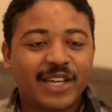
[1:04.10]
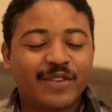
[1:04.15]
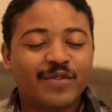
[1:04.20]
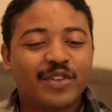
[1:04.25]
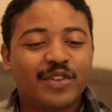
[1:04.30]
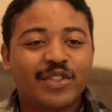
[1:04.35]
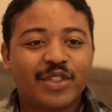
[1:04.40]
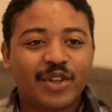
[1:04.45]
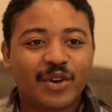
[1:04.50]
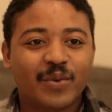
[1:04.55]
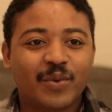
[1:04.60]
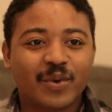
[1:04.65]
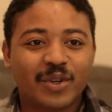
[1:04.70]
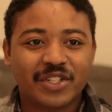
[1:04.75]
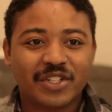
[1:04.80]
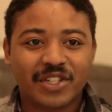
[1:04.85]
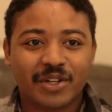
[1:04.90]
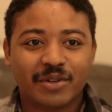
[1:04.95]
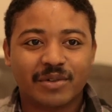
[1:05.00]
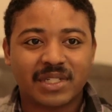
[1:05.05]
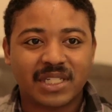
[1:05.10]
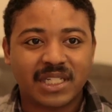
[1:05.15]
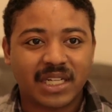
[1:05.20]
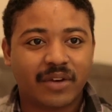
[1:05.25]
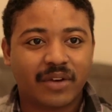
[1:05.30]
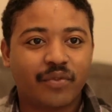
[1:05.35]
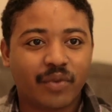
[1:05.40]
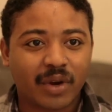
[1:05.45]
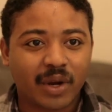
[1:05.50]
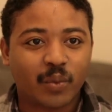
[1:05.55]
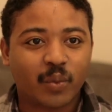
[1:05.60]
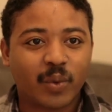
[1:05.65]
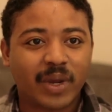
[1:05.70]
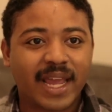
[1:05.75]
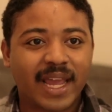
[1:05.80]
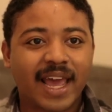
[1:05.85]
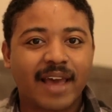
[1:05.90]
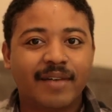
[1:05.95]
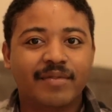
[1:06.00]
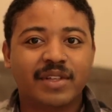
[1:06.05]
Even though we're so different, we
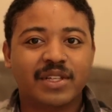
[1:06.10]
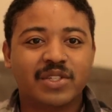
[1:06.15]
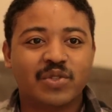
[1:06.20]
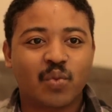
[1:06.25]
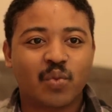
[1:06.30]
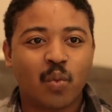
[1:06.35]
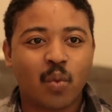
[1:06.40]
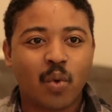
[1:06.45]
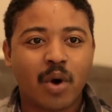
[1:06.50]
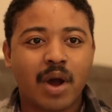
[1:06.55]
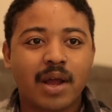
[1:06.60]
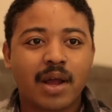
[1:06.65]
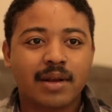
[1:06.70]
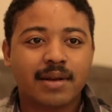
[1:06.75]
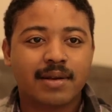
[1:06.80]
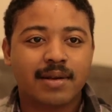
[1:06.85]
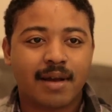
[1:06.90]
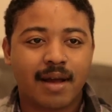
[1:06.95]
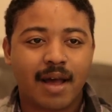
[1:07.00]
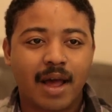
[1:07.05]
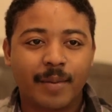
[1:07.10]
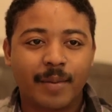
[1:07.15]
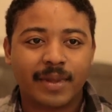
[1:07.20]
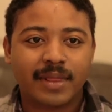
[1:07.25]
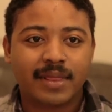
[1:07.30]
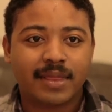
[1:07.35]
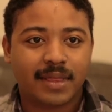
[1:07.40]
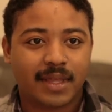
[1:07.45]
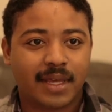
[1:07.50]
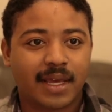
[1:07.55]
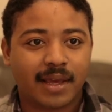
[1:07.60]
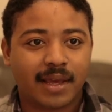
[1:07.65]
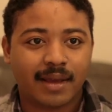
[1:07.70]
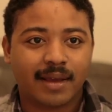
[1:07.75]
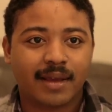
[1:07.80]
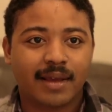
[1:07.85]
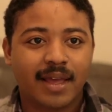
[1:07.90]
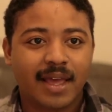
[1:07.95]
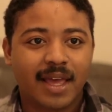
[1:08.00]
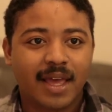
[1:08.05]
have this one common thing
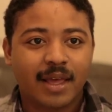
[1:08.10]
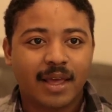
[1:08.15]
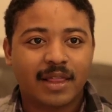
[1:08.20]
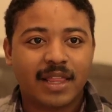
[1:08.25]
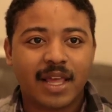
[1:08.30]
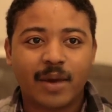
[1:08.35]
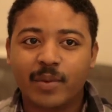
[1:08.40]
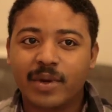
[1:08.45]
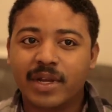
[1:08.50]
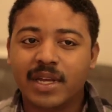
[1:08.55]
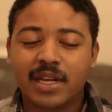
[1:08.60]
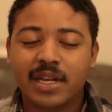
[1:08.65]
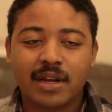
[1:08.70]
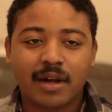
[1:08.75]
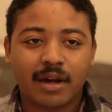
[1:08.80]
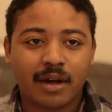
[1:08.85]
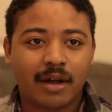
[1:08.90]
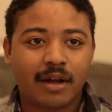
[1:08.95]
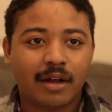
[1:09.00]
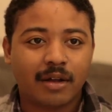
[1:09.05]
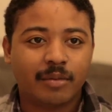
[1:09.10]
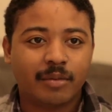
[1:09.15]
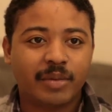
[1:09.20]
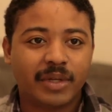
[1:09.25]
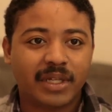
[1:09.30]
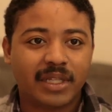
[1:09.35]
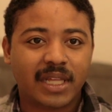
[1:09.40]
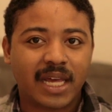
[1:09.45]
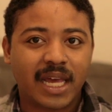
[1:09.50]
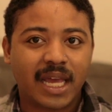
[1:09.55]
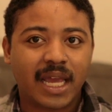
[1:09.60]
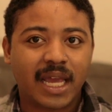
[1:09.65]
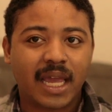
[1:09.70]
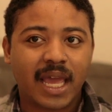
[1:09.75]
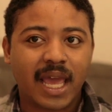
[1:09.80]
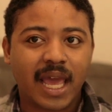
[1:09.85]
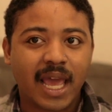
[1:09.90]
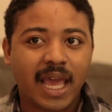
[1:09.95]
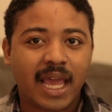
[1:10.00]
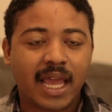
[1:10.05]
that we can all be like,
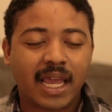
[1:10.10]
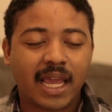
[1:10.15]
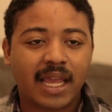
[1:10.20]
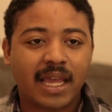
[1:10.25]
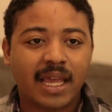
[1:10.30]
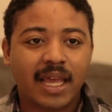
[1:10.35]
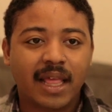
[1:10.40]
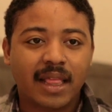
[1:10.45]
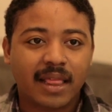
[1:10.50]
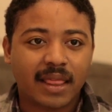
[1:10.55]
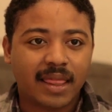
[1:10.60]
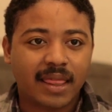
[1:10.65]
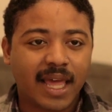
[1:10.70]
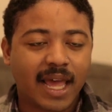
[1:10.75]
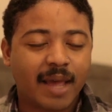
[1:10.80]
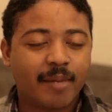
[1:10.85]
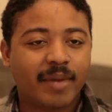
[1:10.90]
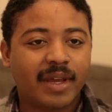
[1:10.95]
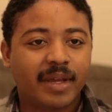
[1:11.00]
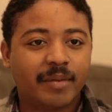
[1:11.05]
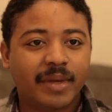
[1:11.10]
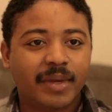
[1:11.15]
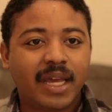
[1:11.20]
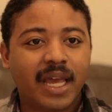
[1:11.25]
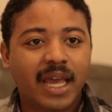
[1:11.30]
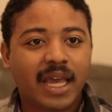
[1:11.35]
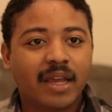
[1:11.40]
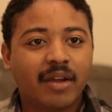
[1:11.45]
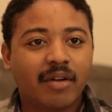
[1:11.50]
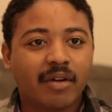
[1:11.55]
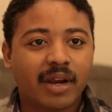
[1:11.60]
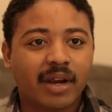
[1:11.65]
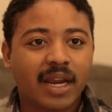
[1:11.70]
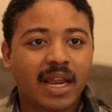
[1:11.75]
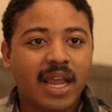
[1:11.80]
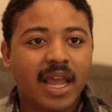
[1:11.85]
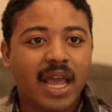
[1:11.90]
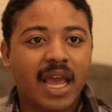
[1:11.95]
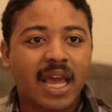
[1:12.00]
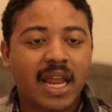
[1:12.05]
hey, that made me angry
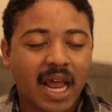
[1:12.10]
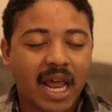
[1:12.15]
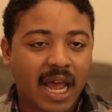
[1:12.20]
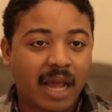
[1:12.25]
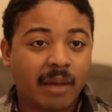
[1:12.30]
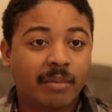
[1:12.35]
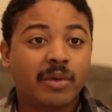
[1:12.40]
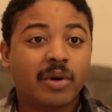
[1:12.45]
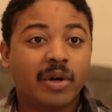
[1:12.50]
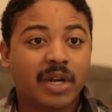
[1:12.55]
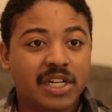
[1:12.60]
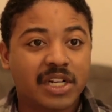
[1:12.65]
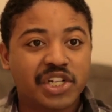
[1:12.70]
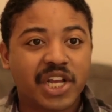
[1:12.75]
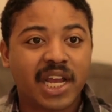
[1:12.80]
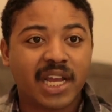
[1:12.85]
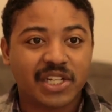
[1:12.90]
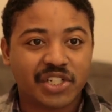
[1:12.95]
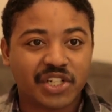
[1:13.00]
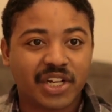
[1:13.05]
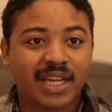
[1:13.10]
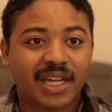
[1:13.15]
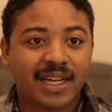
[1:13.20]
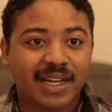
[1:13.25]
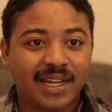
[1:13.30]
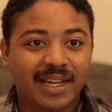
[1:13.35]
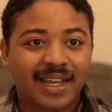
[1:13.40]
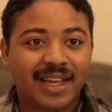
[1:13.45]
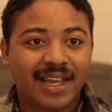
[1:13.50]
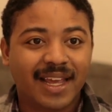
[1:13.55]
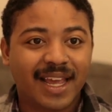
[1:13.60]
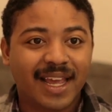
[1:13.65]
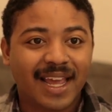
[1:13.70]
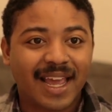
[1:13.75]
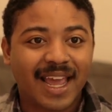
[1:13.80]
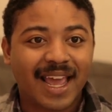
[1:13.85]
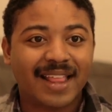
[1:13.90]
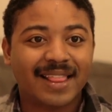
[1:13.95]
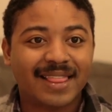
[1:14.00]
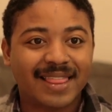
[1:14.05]
and I'm going to change it.
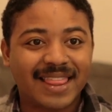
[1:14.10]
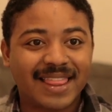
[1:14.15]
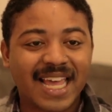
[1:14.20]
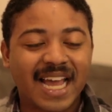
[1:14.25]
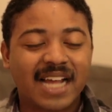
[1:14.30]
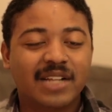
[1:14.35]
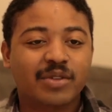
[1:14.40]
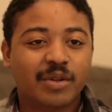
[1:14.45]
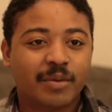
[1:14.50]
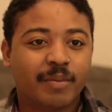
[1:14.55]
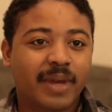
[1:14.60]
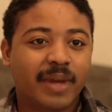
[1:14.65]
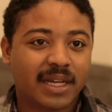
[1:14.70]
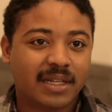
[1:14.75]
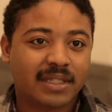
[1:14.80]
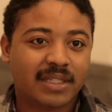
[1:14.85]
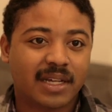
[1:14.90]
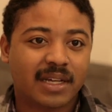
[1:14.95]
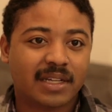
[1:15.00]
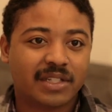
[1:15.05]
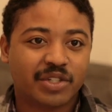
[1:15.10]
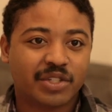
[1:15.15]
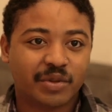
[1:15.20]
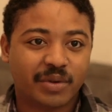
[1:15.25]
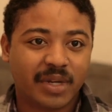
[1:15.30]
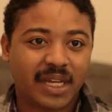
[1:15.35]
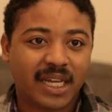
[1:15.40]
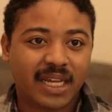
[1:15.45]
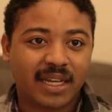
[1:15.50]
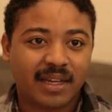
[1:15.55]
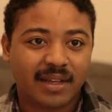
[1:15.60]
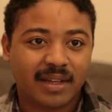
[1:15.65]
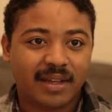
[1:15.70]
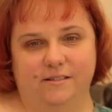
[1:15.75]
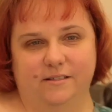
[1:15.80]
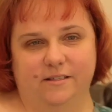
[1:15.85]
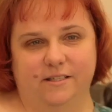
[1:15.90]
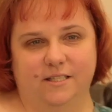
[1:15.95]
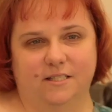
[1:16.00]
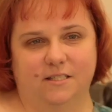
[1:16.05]
And that's what makes us unique.
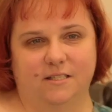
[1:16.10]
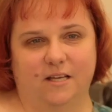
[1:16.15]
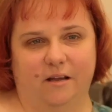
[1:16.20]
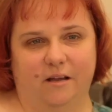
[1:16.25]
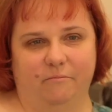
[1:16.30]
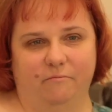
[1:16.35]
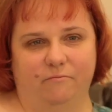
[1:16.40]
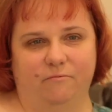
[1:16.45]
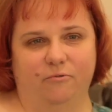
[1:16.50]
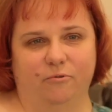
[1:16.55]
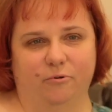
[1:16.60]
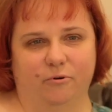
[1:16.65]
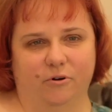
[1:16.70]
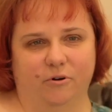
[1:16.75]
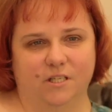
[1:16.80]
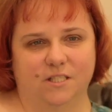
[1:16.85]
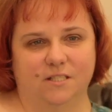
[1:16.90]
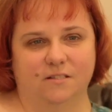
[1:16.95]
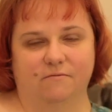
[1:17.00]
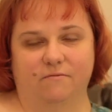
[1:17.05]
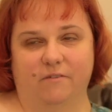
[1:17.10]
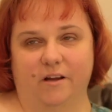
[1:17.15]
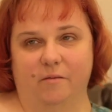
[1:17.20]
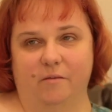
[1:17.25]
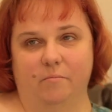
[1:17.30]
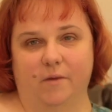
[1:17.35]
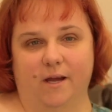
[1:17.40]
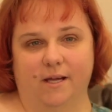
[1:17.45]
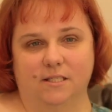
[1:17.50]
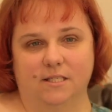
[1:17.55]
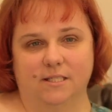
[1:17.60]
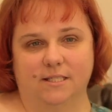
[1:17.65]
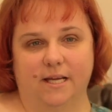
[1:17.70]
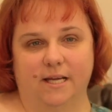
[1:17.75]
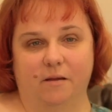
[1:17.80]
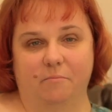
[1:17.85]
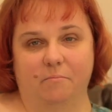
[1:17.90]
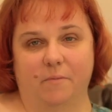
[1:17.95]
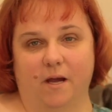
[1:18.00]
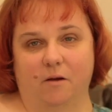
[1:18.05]
It's time for us to fight back to
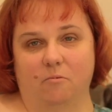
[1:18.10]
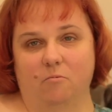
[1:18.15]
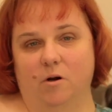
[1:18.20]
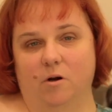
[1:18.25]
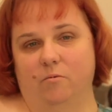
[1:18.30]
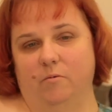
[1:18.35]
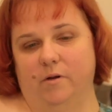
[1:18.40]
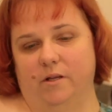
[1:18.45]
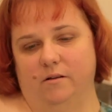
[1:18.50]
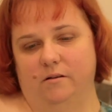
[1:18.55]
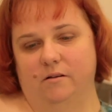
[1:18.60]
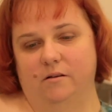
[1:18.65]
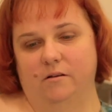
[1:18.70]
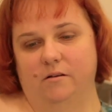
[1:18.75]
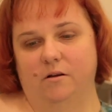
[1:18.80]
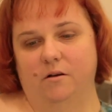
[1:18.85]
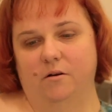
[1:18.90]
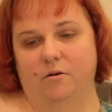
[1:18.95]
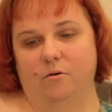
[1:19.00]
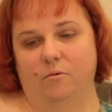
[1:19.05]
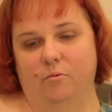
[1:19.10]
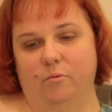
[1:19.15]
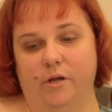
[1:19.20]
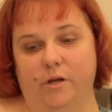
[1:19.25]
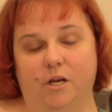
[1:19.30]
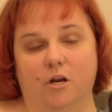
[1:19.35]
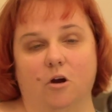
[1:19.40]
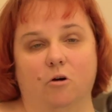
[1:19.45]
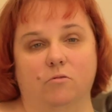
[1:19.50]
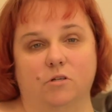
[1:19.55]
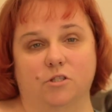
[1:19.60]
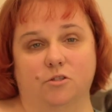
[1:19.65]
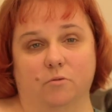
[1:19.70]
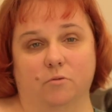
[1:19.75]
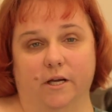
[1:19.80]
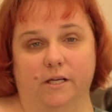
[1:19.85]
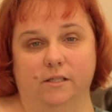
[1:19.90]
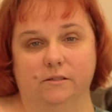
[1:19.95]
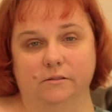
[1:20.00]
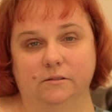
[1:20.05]
take back what we we know is
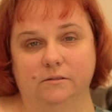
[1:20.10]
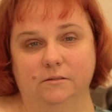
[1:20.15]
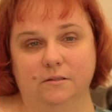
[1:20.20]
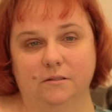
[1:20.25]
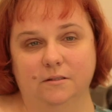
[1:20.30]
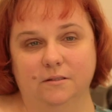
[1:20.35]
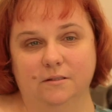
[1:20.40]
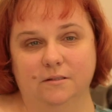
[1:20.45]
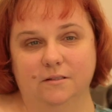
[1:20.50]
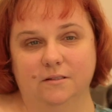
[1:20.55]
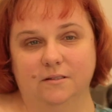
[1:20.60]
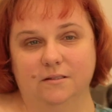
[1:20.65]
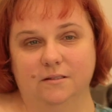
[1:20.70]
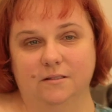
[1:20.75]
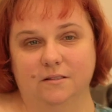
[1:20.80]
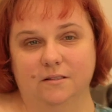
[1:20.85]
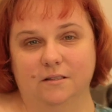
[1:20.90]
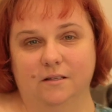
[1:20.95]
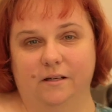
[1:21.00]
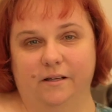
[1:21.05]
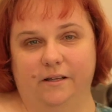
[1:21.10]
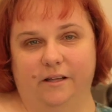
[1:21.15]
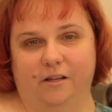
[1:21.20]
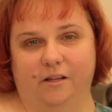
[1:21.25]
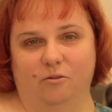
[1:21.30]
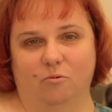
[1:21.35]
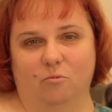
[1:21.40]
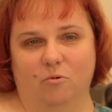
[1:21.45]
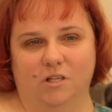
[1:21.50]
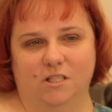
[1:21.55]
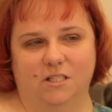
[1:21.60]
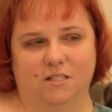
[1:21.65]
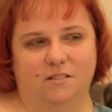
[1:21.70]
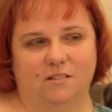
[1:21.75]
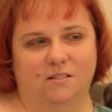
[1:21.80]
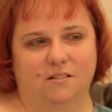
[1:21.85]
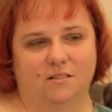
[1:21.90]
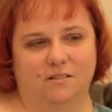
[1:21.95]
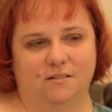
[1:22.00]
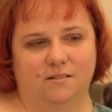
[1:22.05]
right. And the
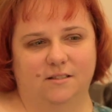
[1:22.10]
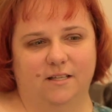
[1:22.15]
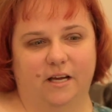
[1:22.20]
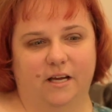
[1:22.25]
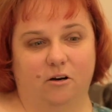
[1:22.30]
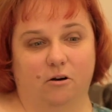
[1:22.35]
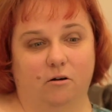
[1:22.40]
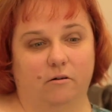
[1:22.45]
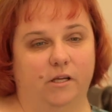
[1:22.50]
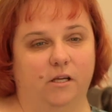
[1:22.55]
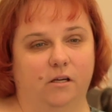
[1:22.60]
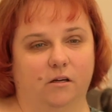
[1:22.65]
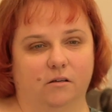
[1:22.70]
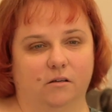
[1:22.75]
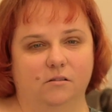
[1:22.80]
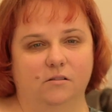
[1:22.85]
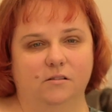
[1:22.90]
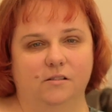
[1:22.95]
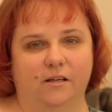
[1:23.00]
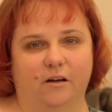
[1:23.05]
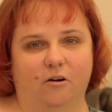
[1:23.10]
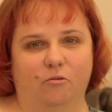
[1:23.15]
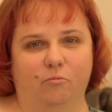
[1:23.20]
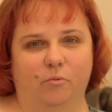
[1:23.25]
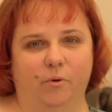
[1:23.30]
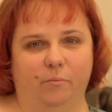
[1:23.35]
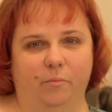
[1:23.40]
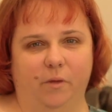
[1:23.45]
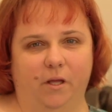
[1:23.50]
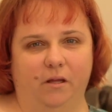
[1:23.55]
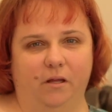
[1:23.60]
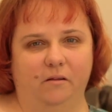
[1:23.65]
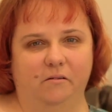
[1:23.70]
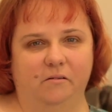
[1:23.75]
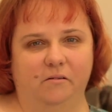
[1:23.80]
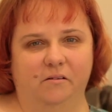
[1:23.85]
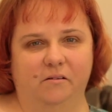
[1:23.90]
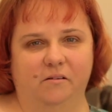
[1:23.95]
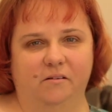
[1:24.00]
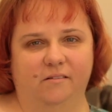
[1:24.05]
ones that are here helping me,
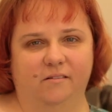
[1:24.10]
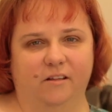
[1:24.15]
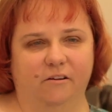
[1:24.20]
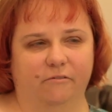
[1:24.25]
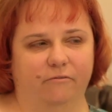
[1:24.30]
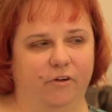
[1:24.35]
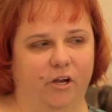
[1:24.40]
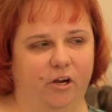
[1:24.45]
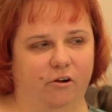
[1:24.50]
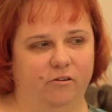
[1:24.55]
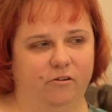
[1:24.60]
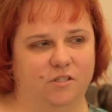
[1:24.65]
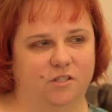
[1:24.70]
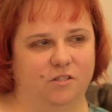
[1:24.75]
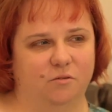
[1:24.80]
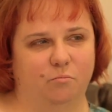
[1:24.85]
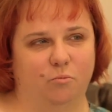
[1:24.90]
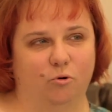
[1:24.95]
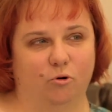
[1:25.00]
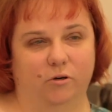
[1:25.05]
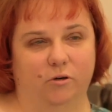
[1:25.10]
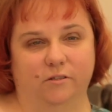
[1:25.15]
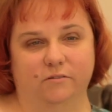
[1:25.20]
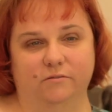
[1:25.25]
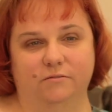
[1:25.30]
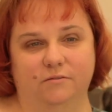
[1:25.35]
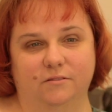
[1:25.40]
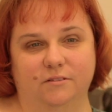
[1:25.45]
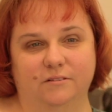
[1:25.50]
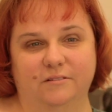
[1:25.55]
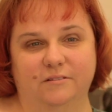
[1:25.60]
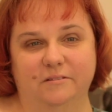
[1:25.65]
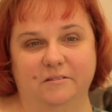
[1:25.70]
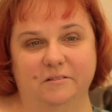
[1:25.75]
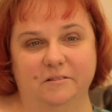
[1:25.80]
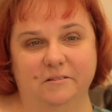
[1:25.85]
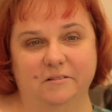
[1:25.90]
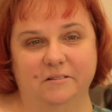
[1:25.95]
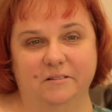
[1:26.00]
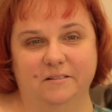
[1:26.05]
they're very supportive
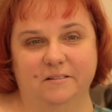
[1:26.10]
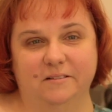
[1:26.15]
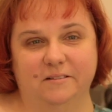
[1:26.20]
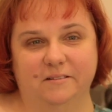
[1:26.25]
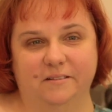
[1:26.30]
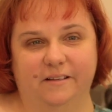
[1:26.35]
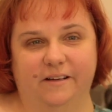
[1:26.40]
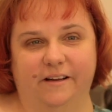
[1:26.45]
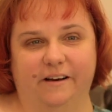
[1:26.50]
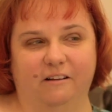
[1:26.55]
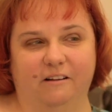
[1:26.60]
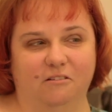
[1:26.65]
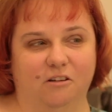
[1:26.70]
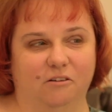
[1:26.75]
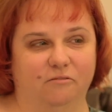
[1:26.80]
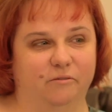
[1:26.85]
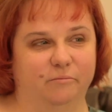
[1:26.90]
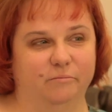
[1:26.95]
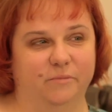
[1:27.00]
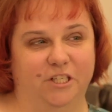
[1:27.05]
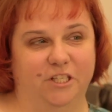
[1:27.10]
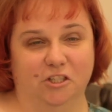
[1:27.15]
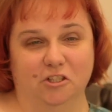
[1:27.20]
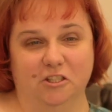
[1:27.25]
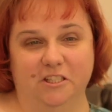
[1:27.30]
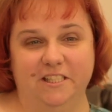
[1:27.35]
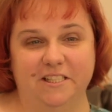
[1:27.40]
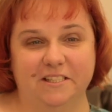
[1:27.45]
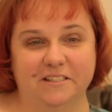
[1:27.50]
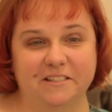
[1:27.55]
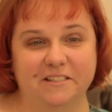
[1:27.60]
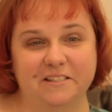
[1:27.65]
and I love them dearly.